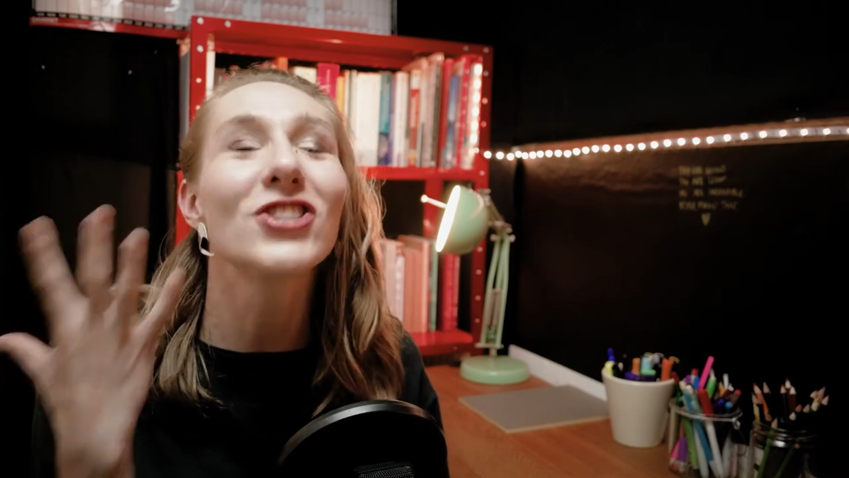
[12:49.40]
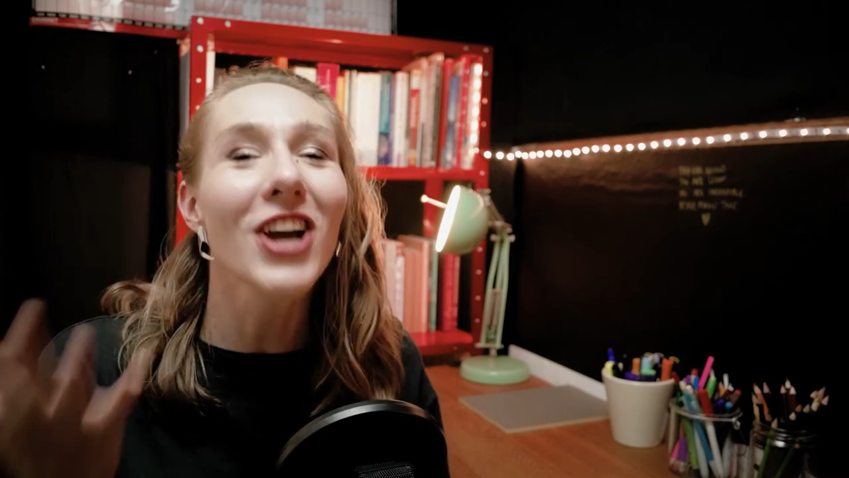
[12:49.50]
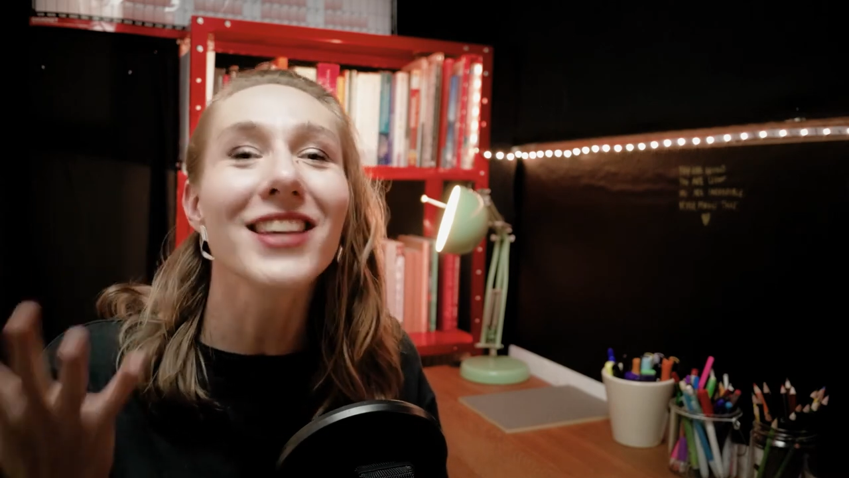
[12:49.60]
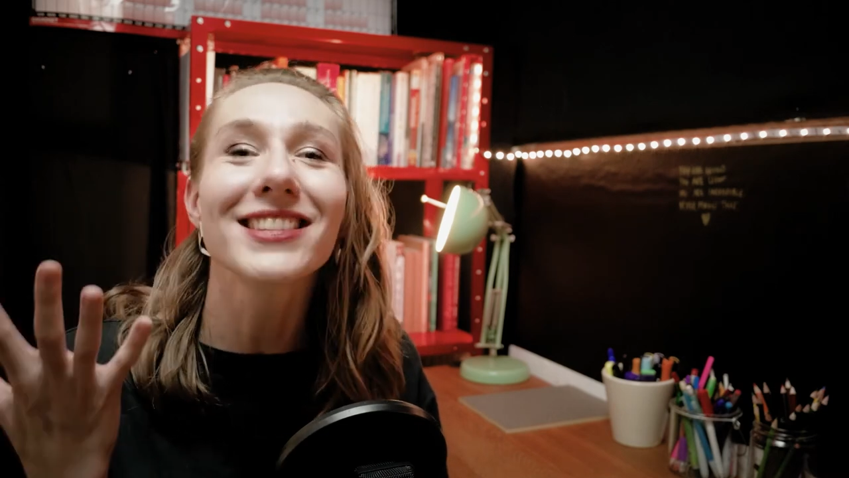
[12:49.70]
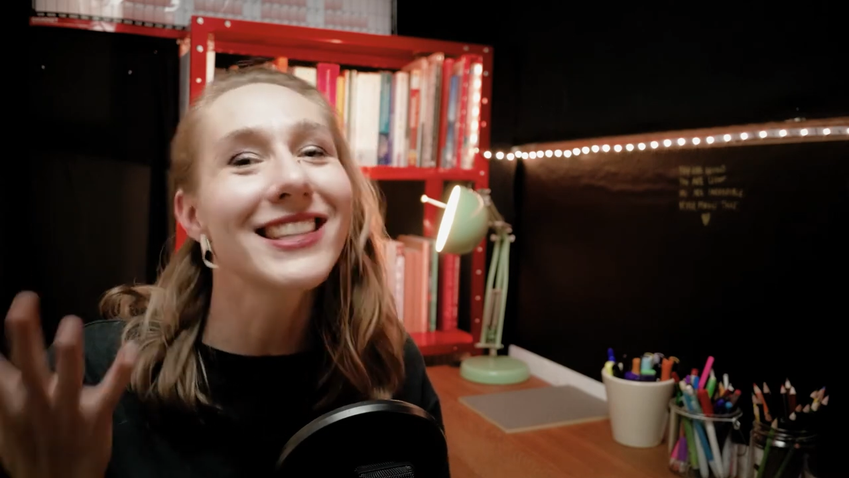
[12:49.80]

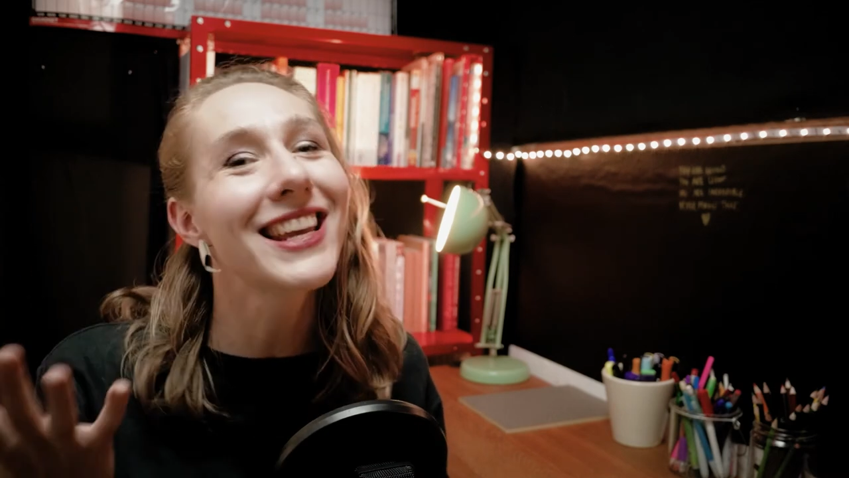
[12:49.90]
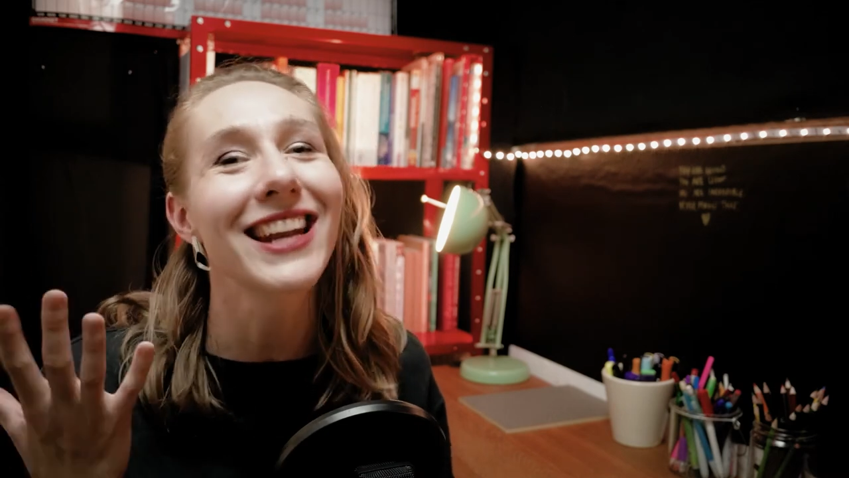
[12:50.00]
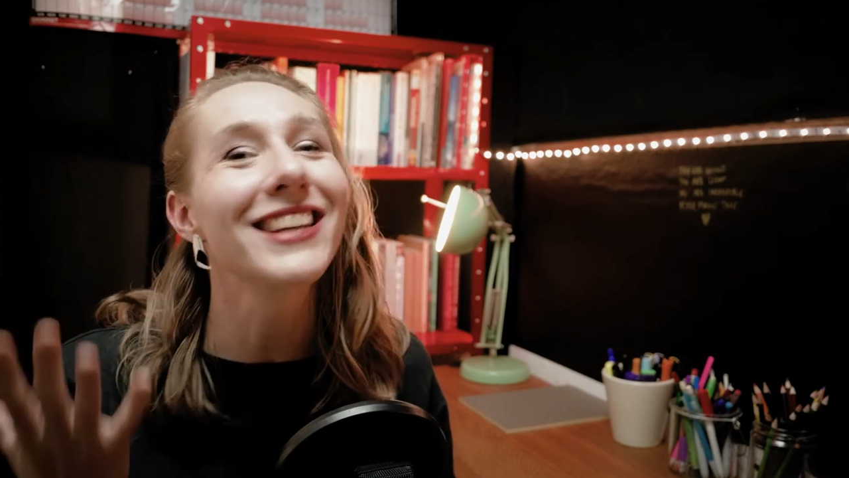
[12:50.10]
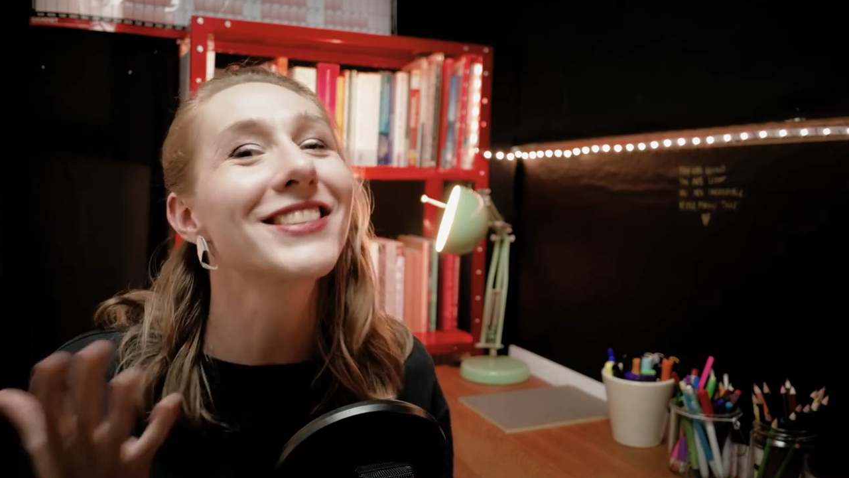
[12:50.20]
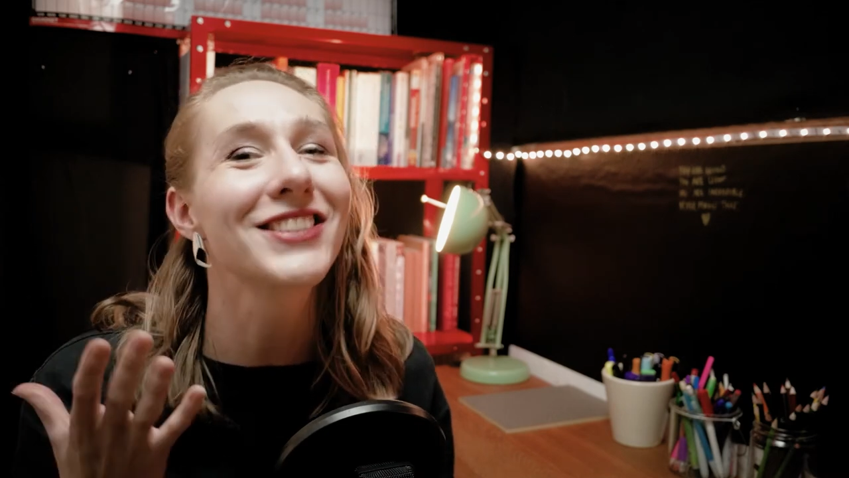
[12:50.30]
just
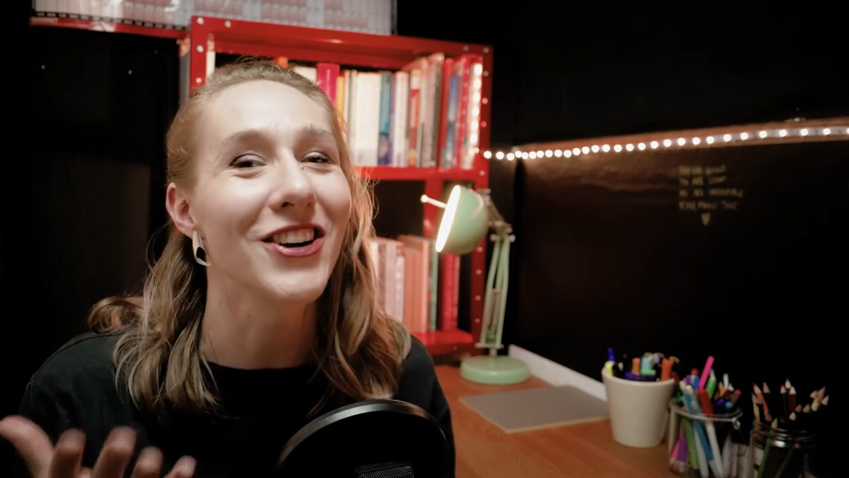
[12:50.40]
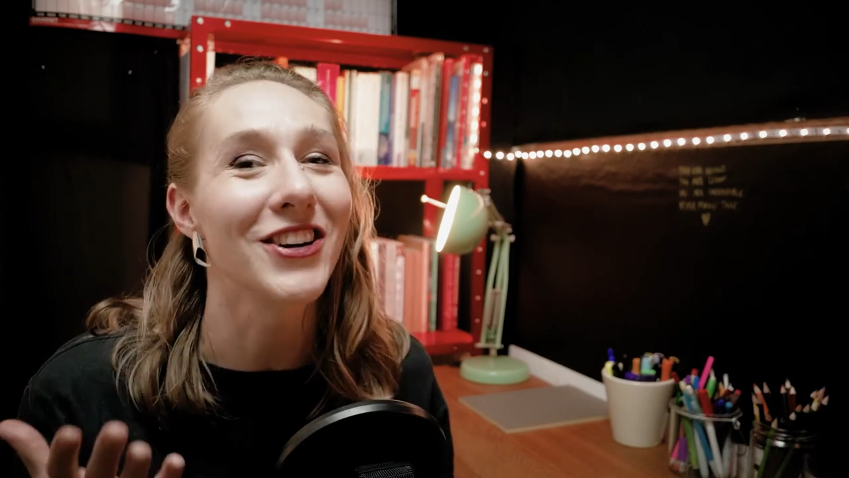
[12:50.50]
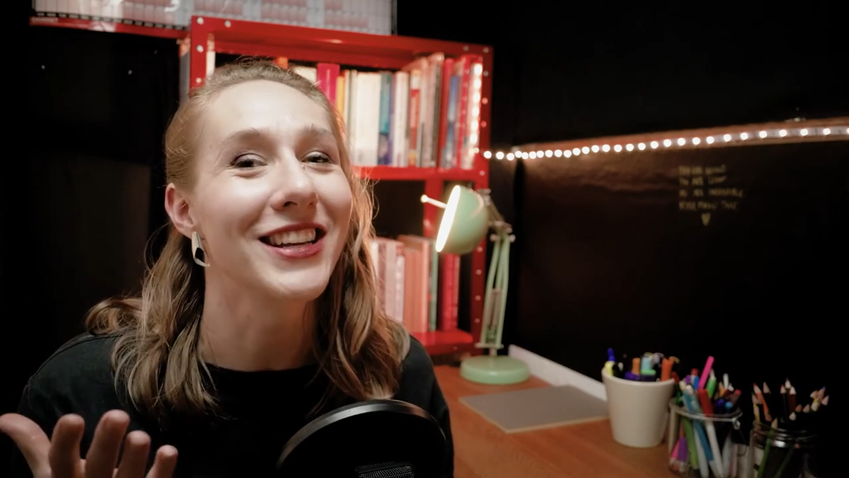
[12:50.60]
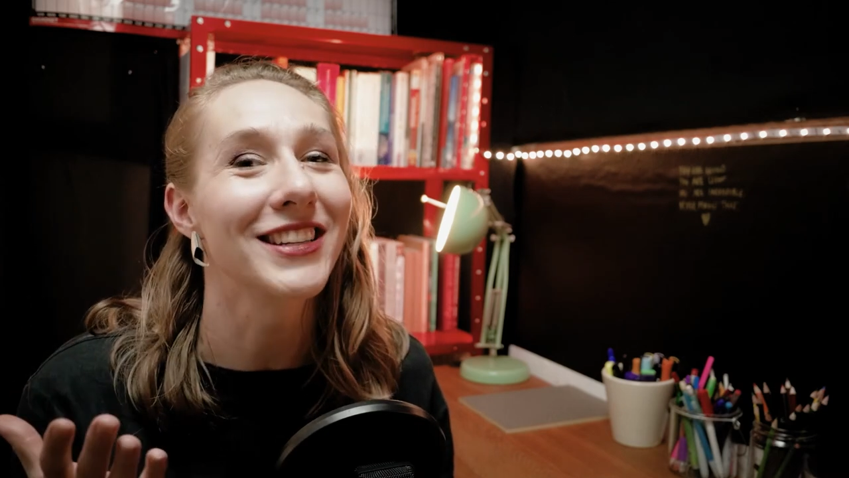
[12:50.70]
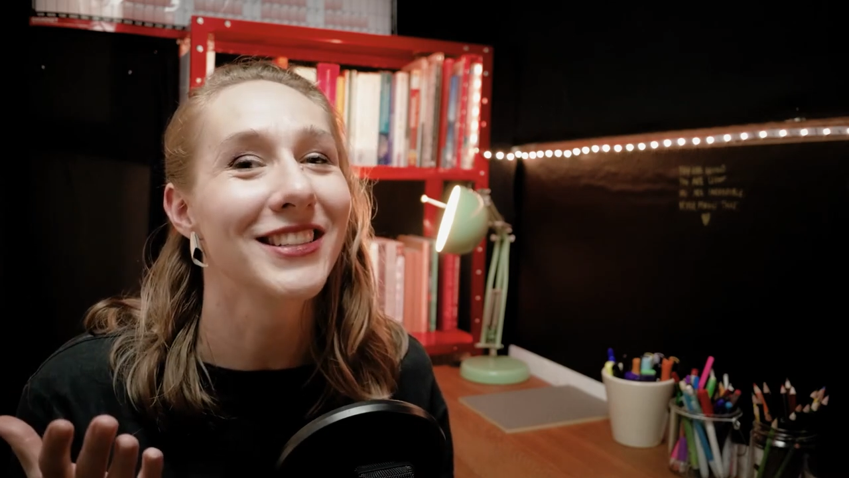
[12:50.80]
getting
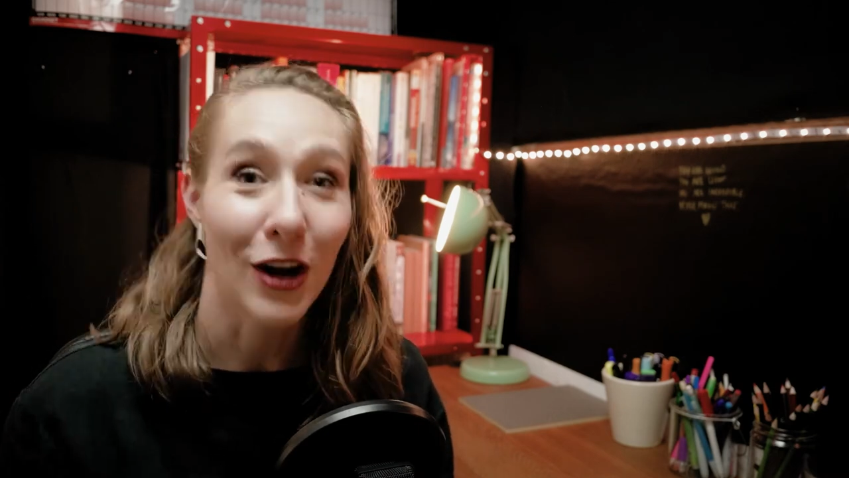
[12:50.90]
started.